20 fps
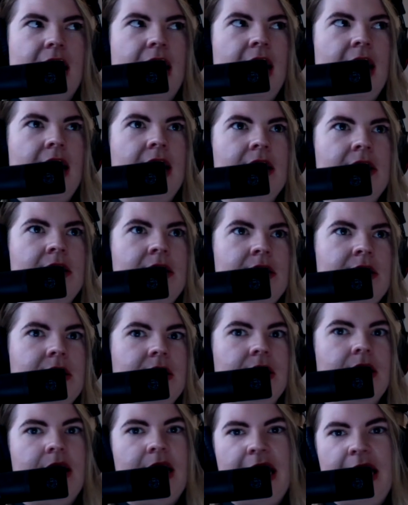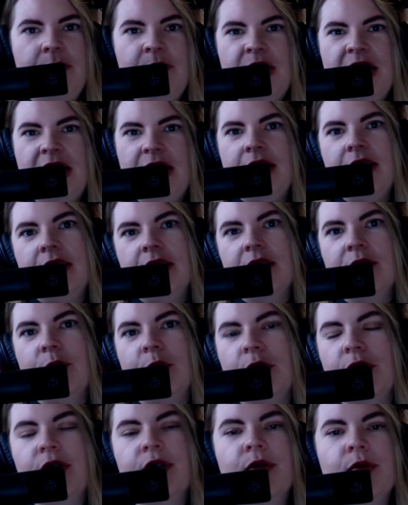and claiming
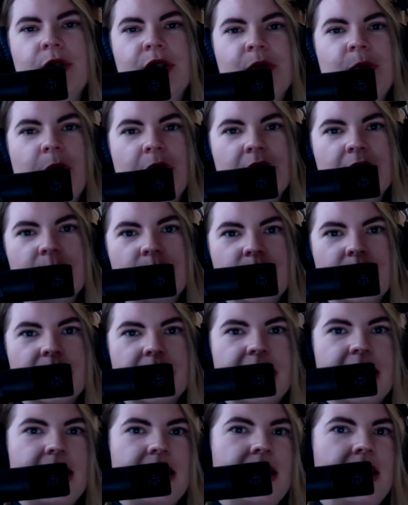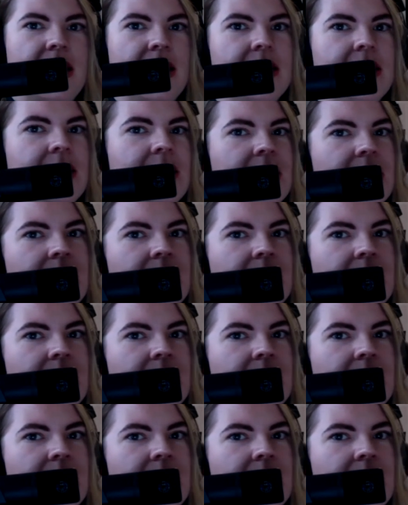personal responsibility that